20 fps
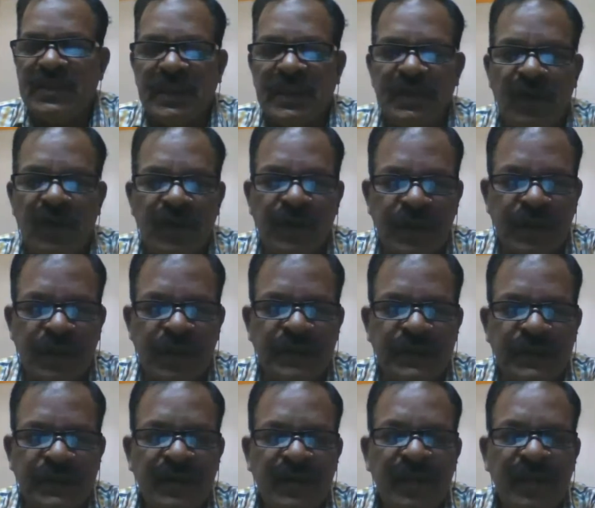not increased,
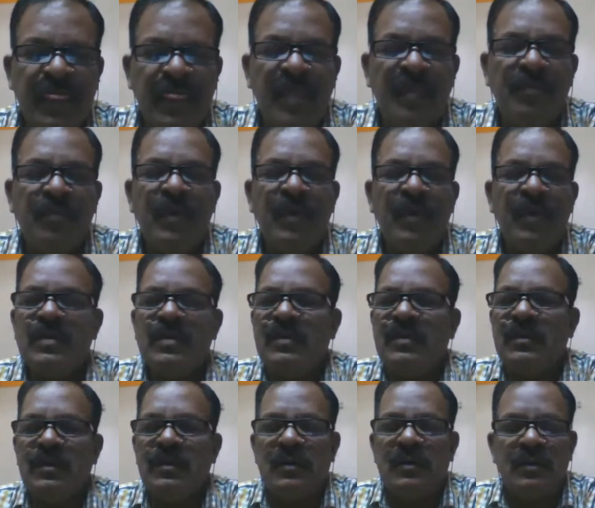but
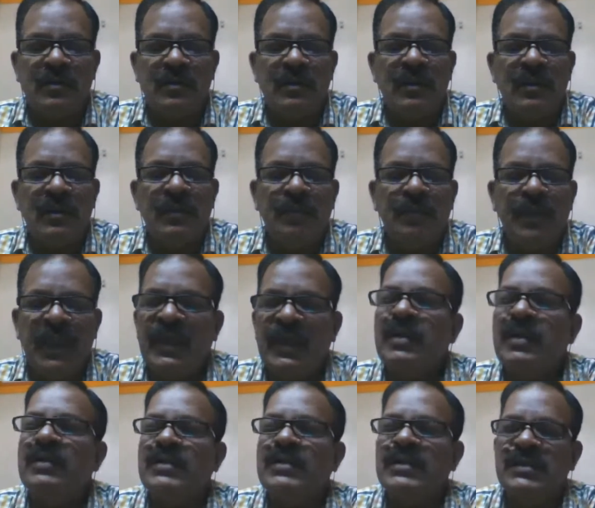uh, many
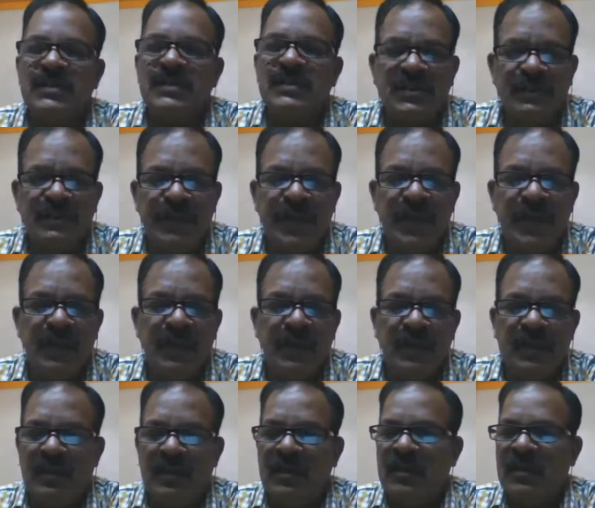countries, many
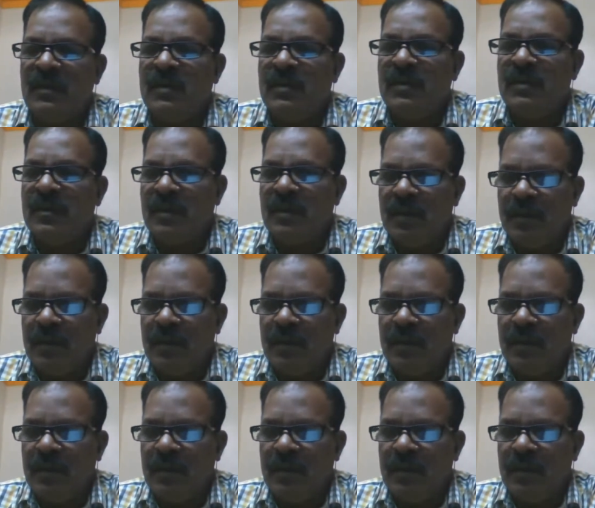uh,